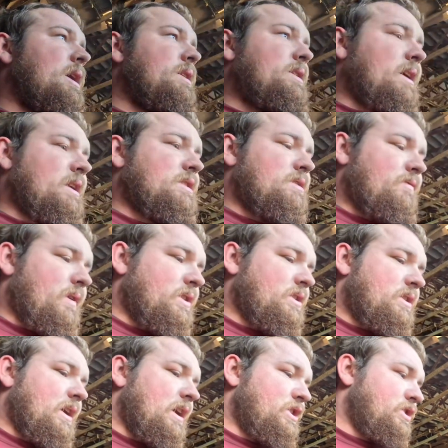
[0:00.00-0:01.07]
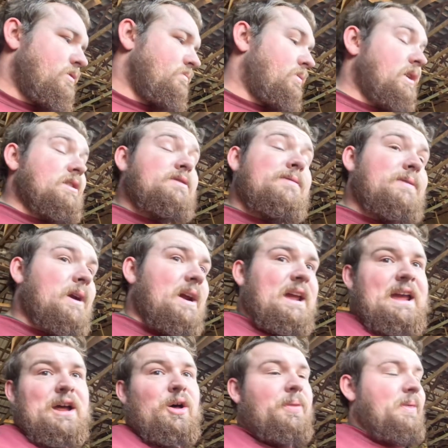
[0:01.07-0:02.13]
dense vegetation, but it's a very
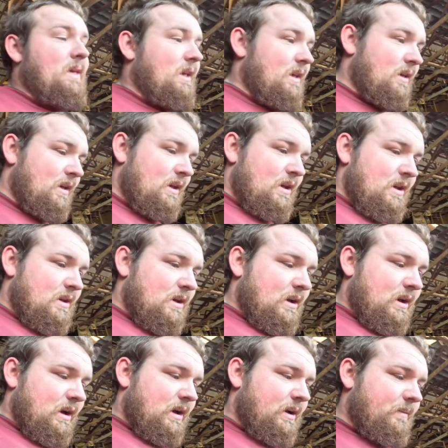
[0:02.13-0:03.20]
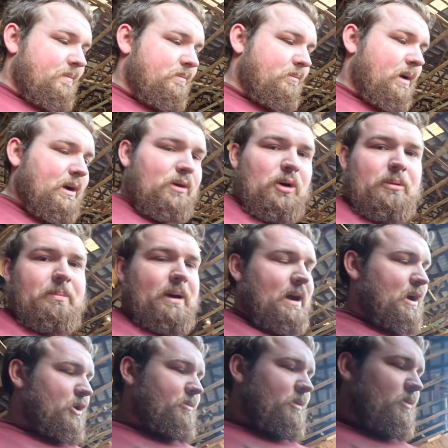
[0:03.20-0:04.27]
healthy
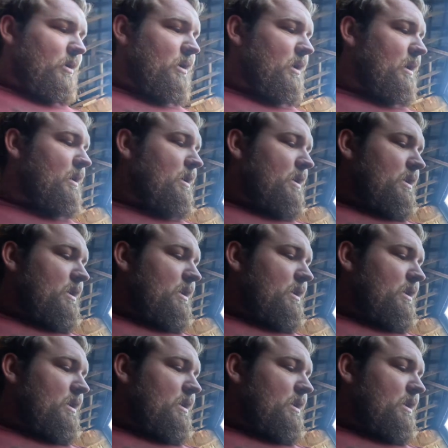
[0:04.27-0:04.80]
microbiome and whatnot.